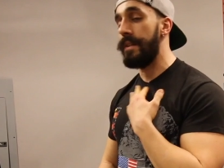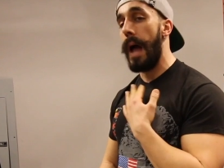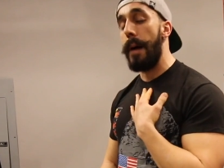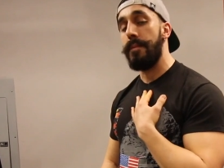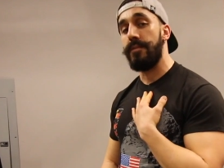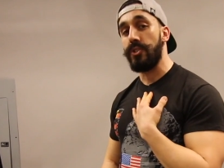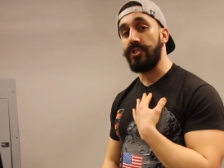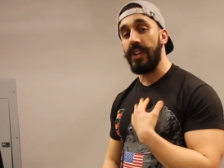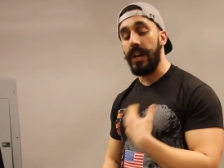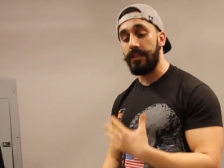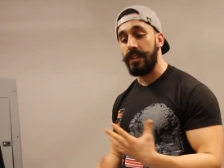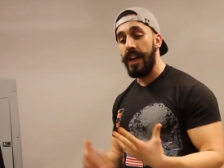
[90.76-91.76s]
the top of your
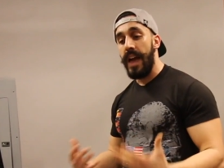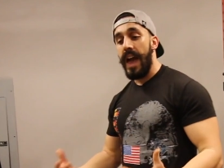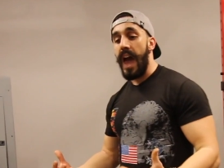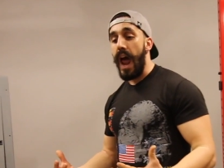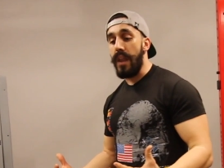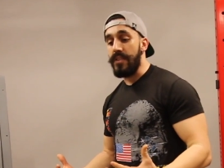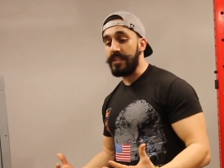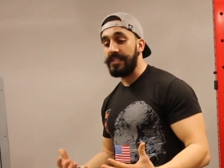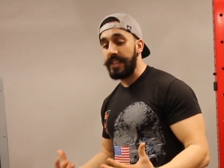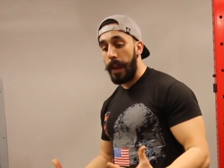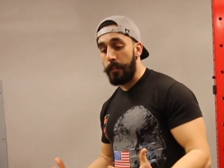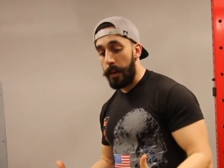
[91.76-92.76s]
chest at the
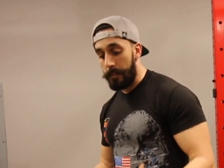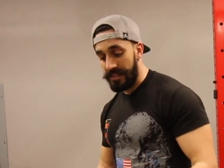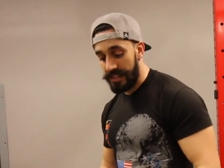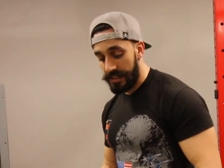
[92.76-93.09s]
same